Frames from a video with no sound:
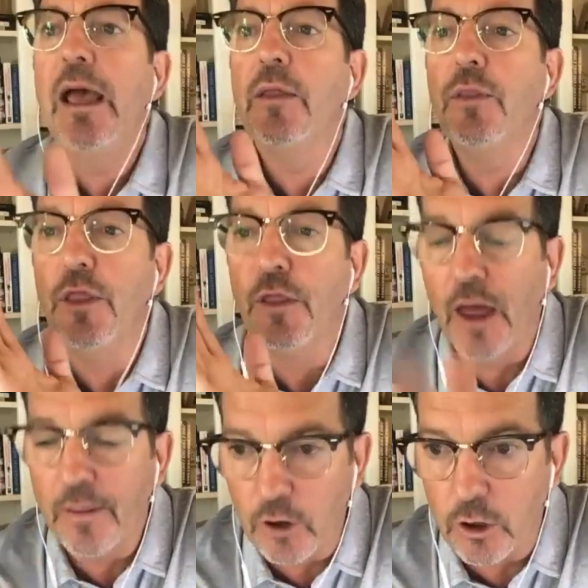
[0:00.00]
and
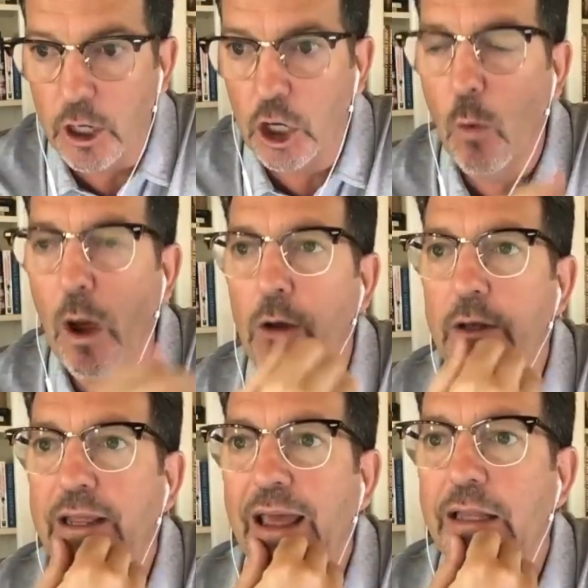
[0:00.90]
then they're going to go out
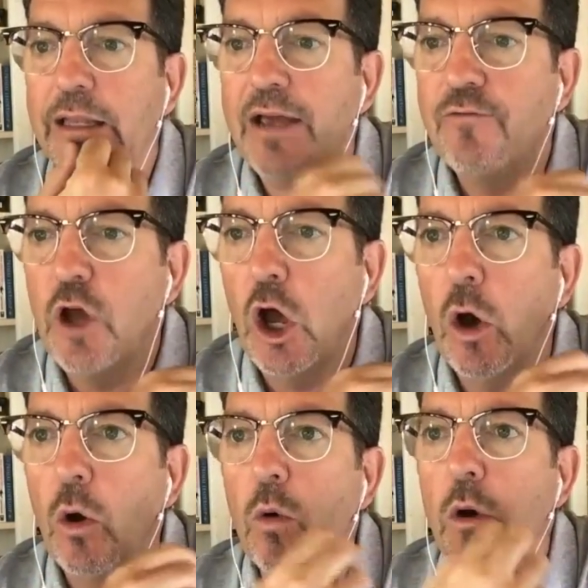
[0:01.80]
and get
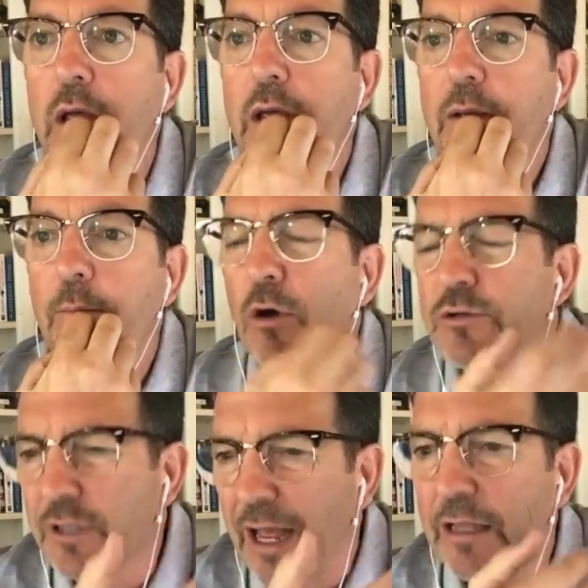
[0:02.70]

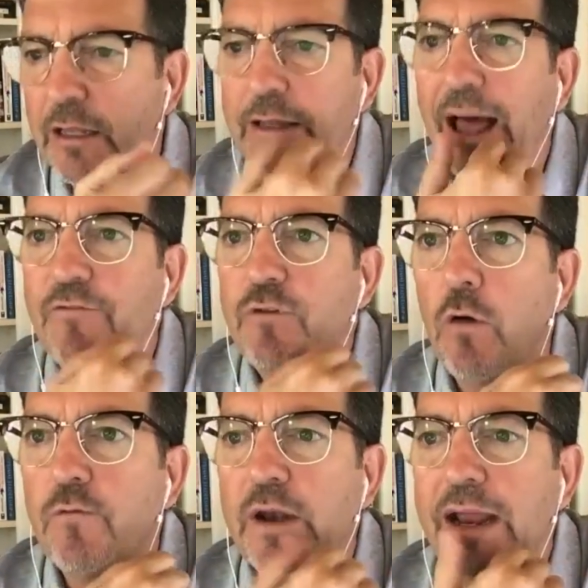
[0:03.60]
most likely
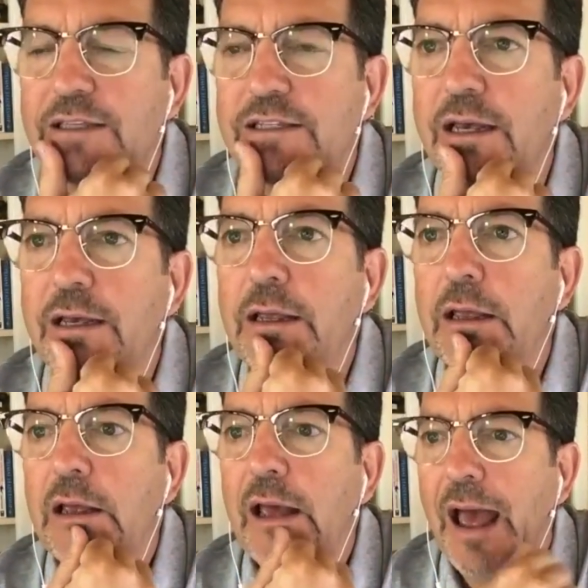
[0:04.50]
Lifeco financing
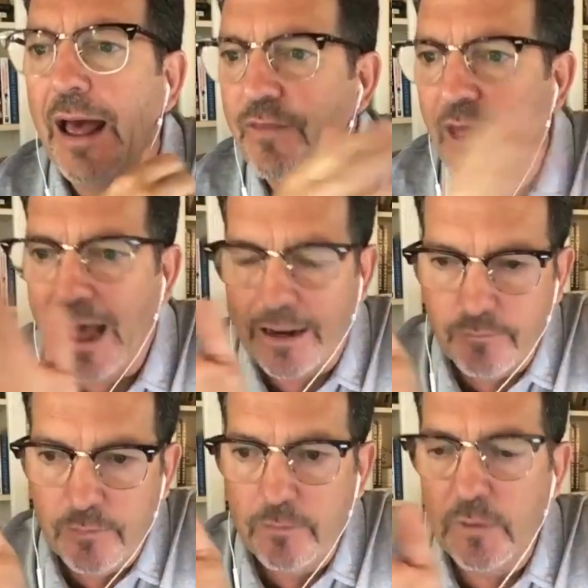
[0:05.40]
at that
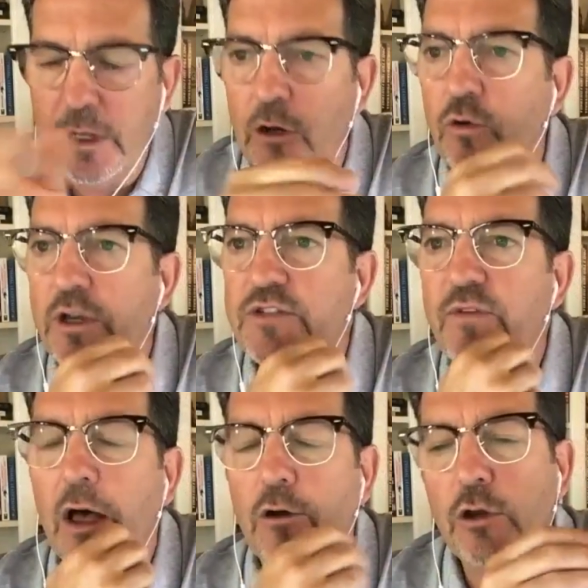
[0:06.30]
increased
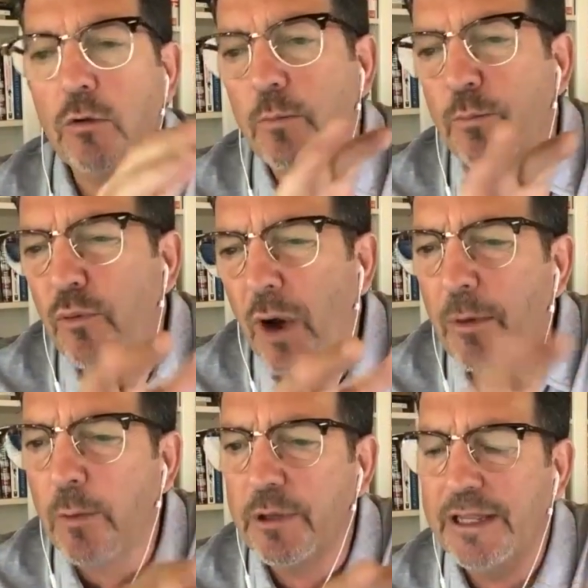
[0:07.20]
value.
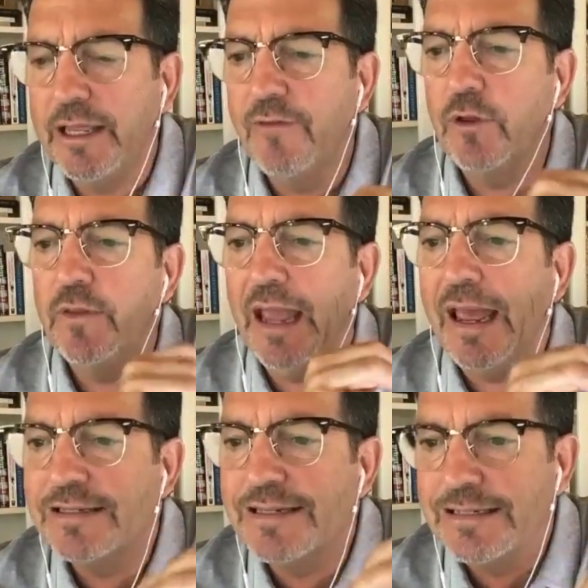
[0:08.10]
Probably, given the
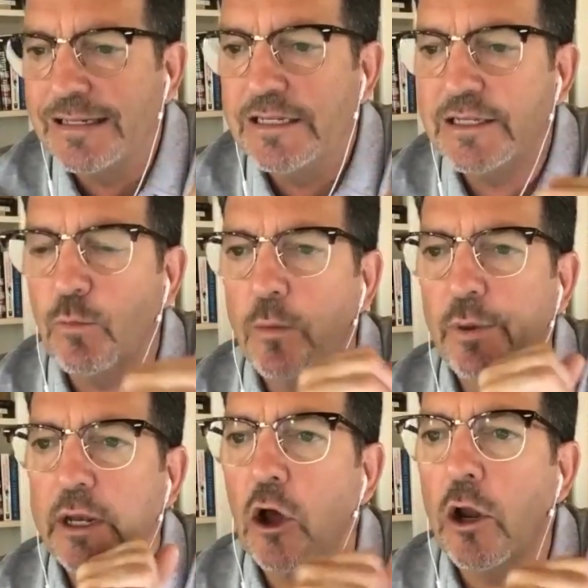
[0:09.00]
entities that we're
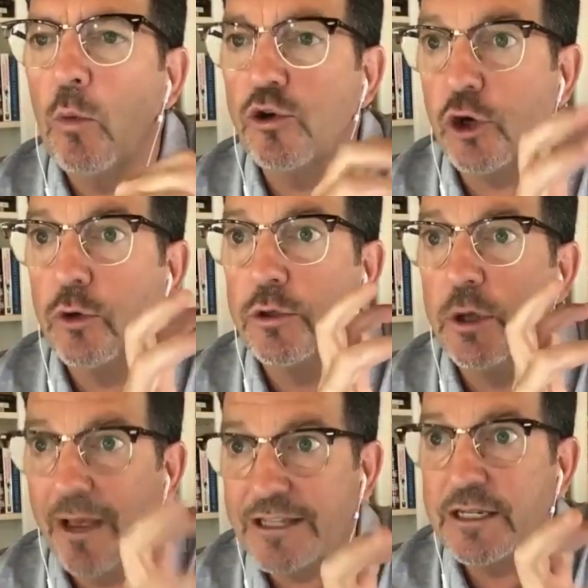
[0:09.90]
bidding on it, which are
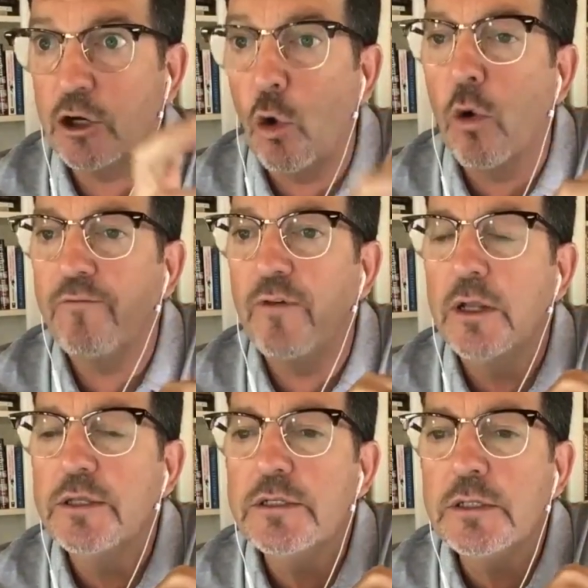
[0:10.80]
domestic core
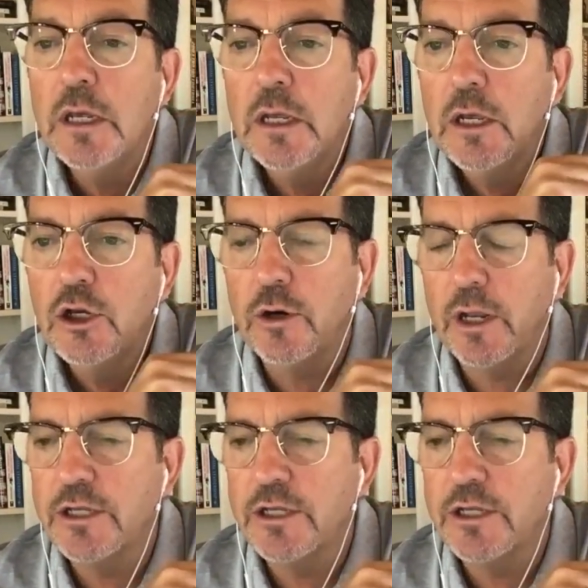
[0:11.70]
funds, you're going to